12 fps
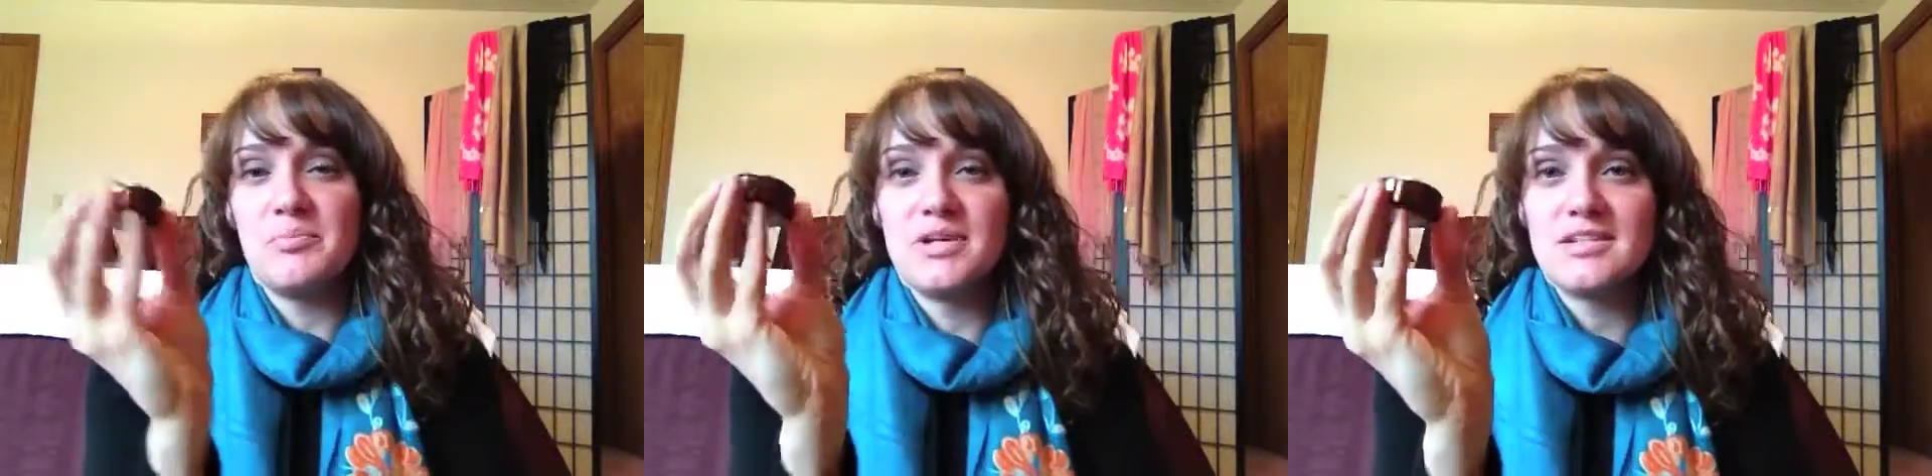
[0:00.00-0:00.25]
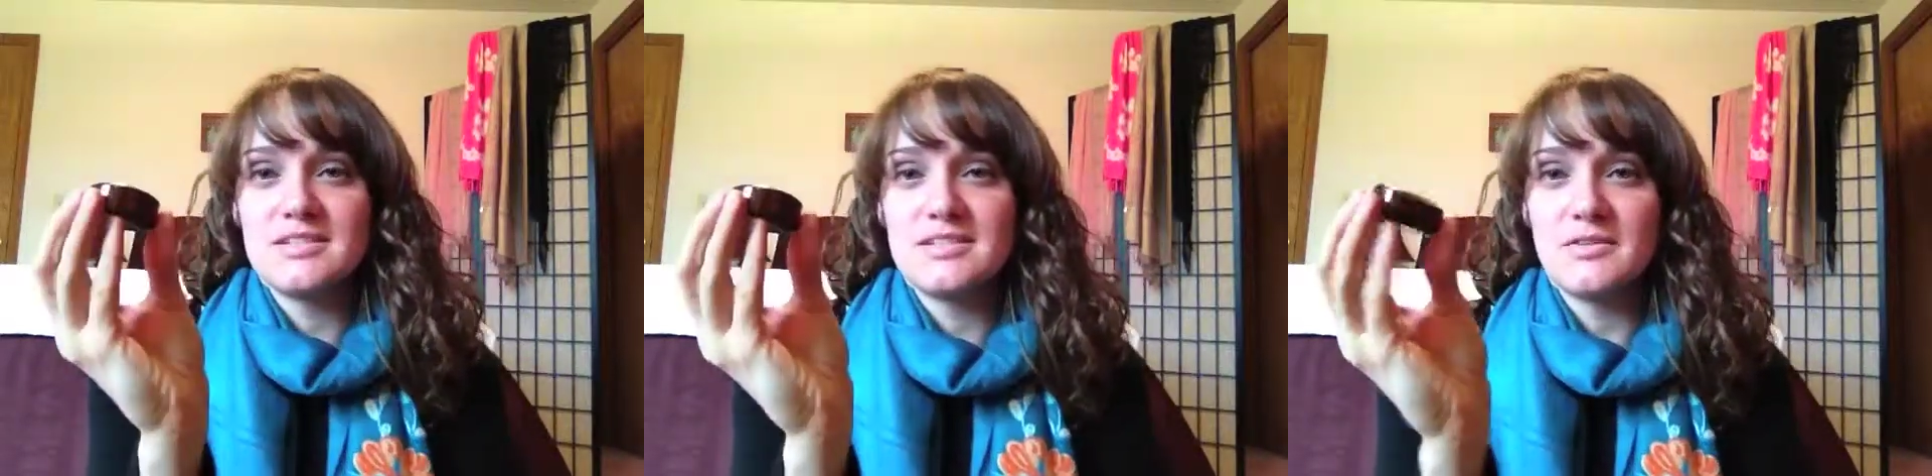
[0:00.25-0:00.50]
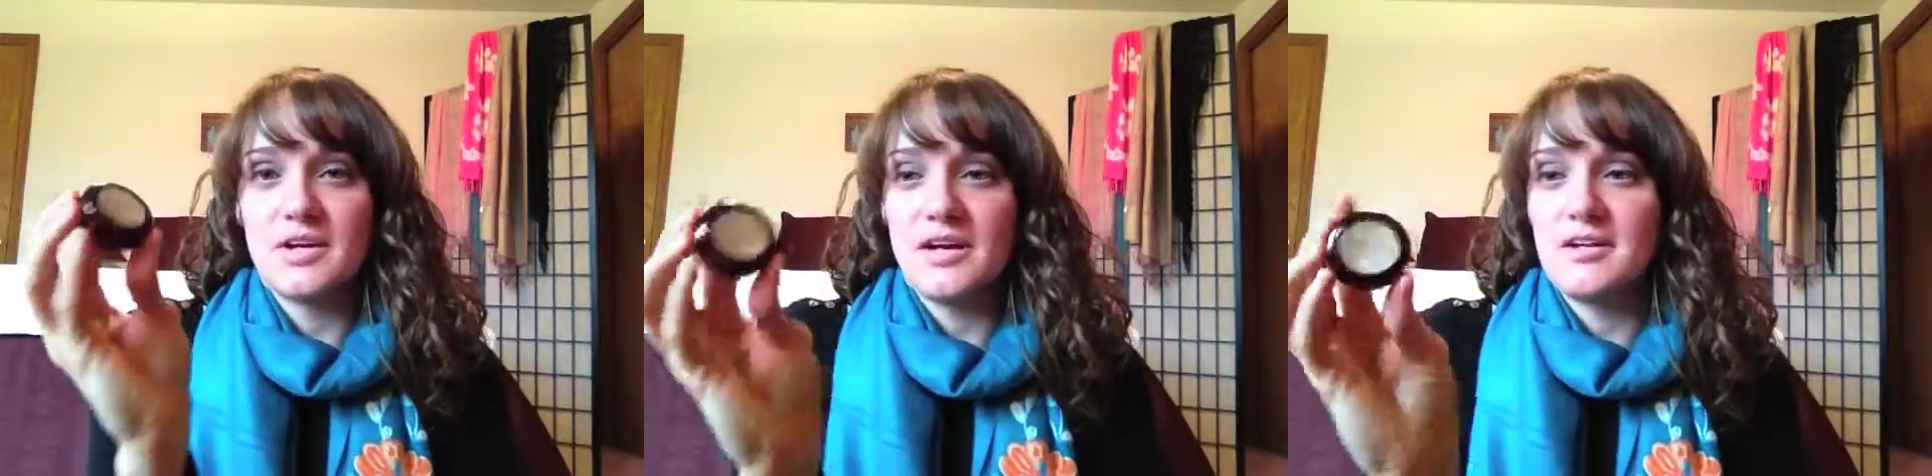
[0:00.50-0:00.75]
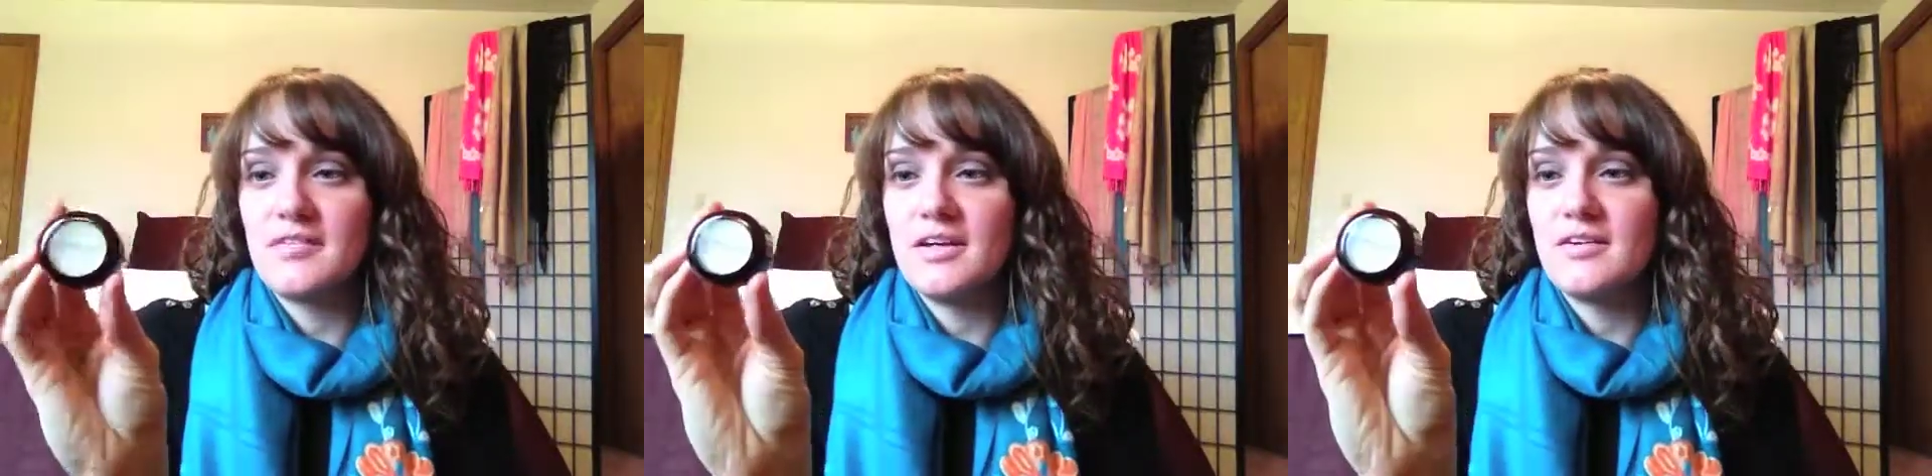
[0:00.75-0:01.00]
but it's still
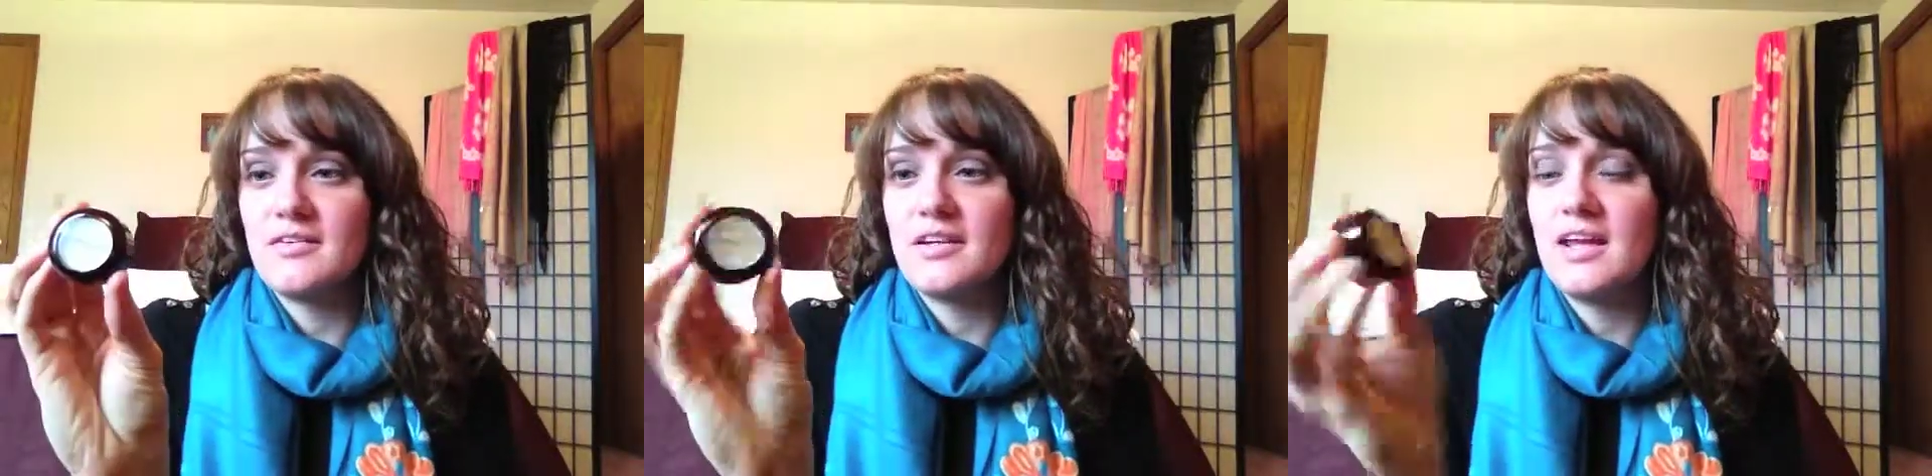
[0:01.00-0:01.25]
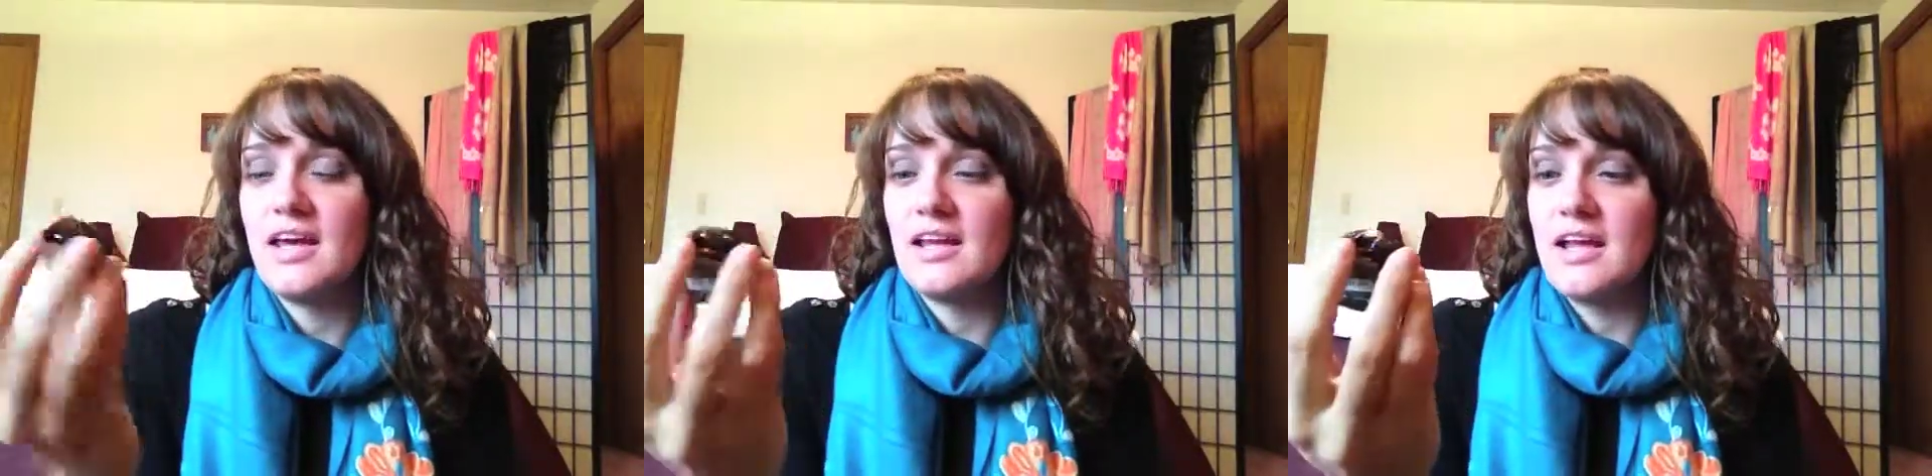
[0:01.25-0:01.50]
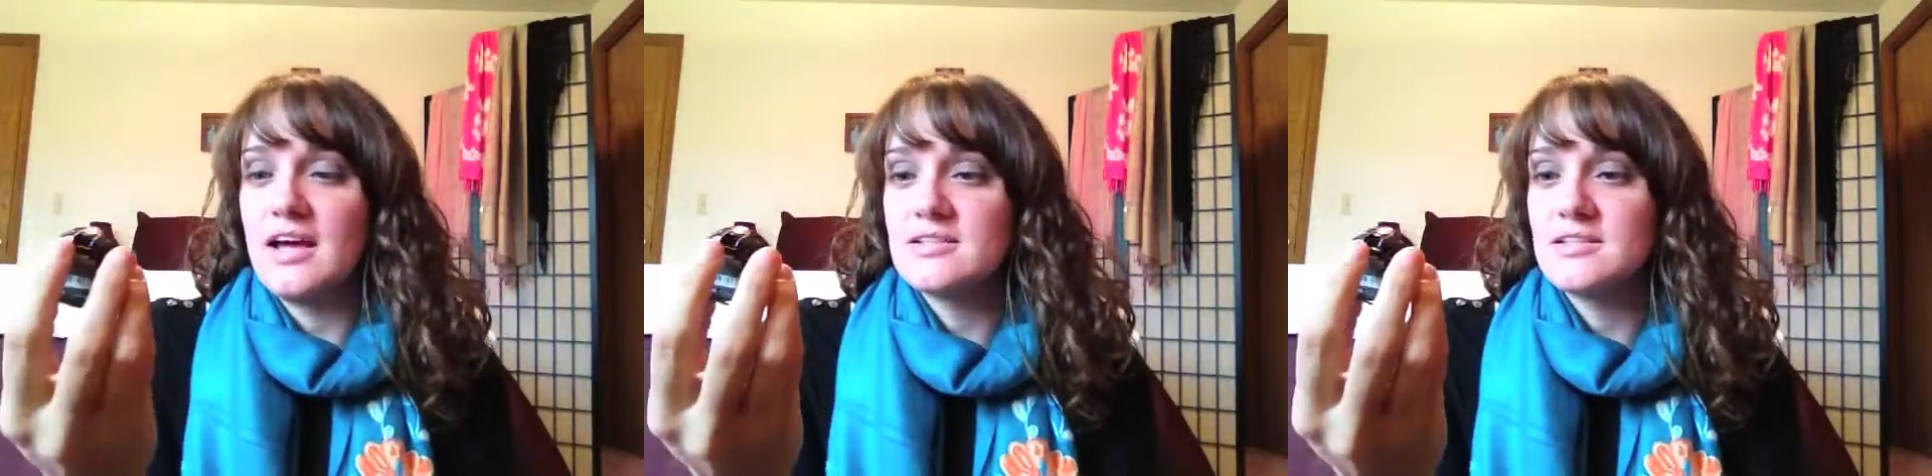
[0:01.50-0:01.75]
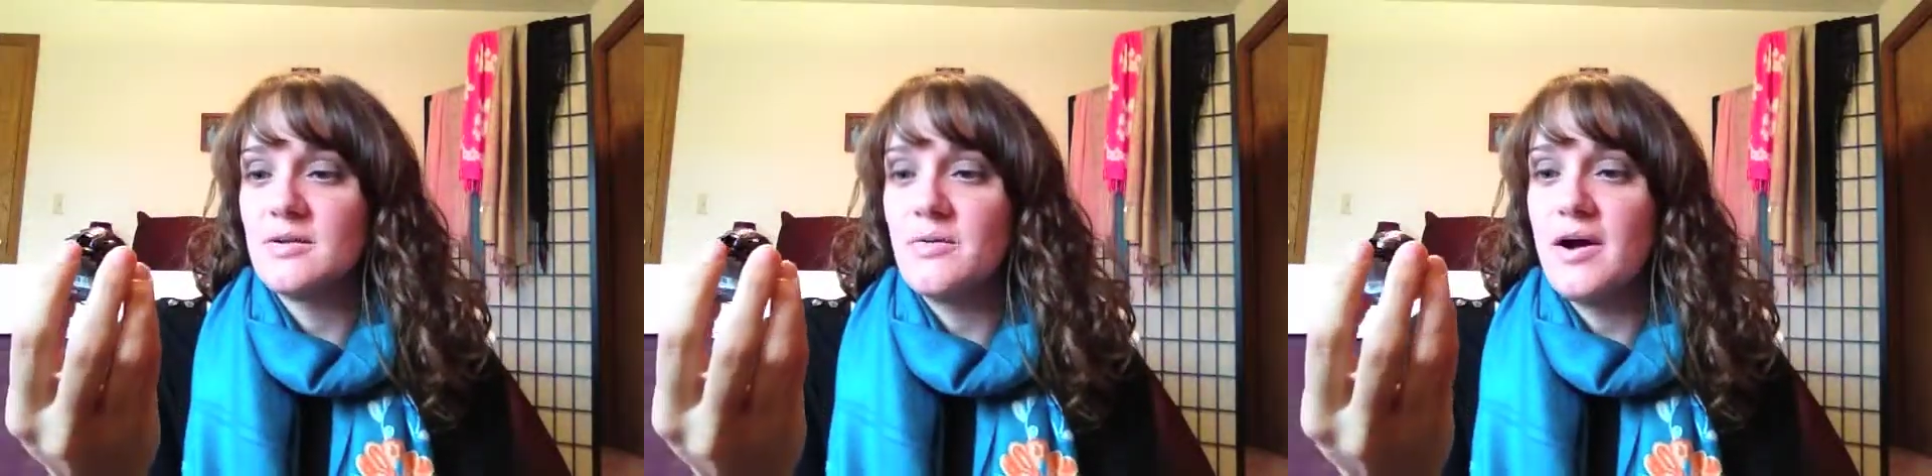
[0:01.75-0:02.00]
kind of cute, and it
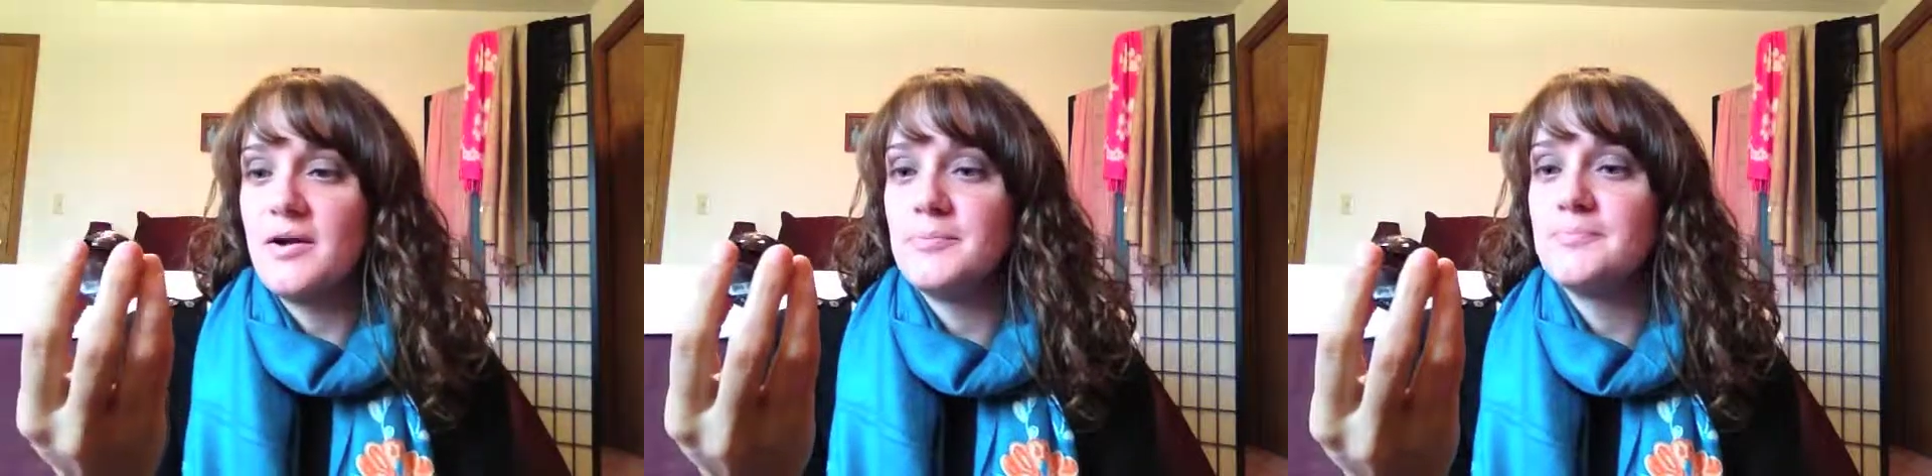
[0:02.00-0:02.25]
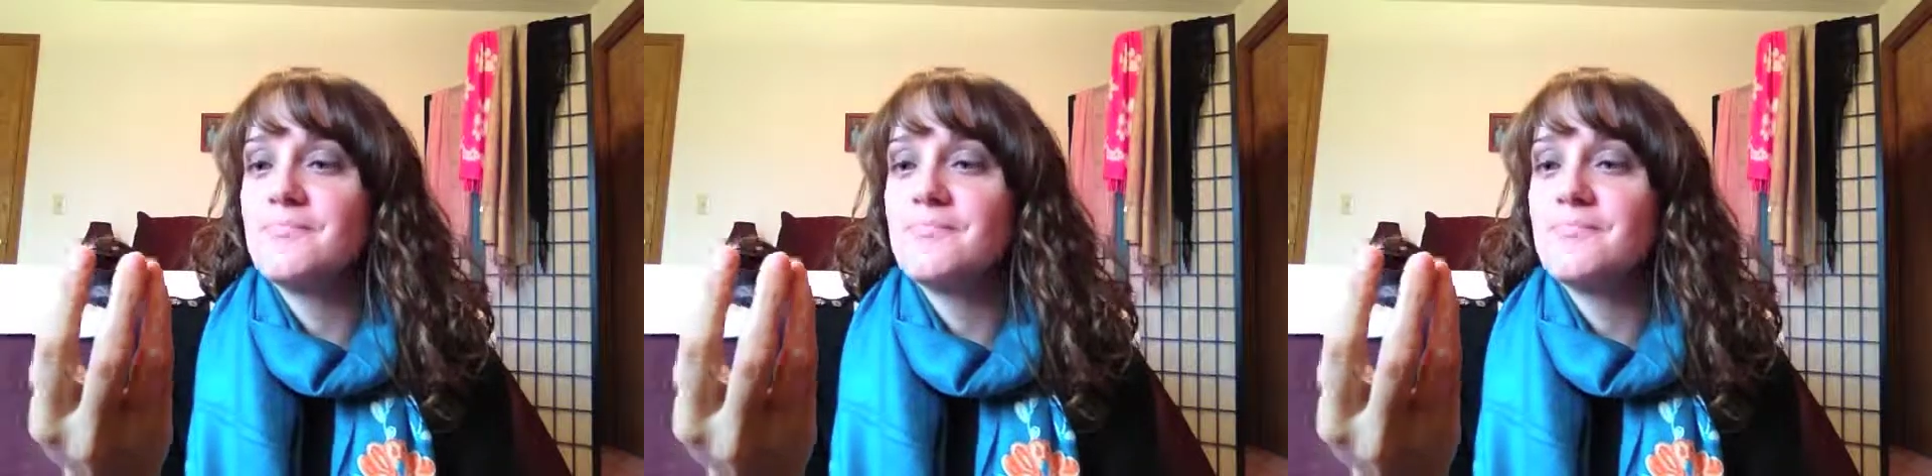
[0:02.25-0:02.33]
lasted a while.